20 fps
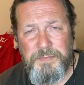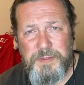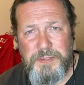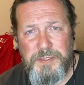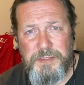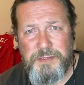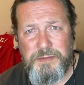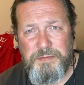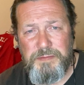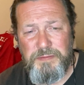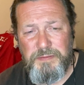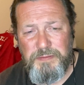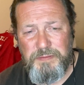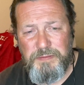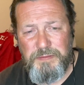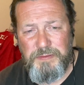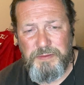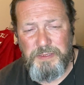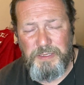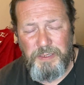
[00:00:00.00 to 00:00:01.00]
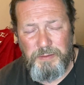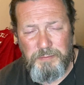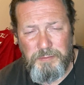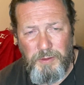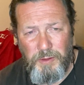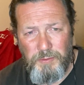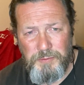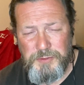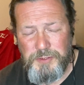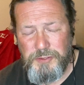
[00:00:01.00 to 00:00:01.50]
Just, you know,
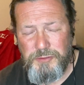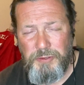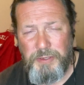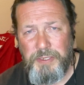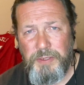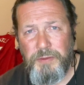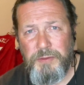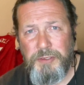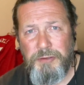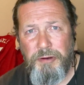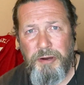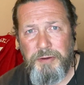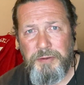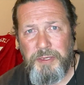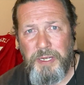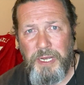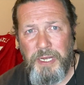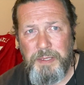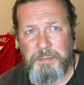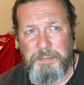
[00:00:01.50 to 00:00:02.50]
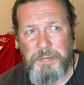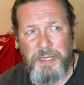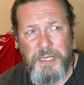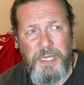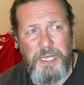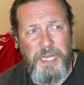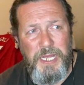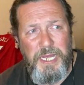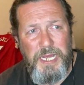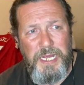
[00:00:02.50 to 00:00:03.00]
concentrate on your own game
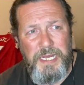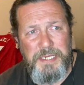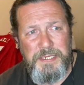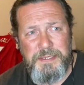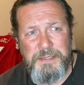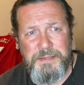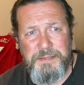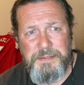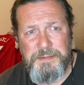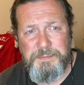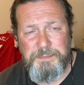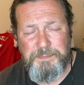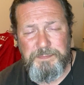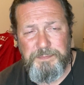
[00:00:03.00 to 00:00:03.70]
and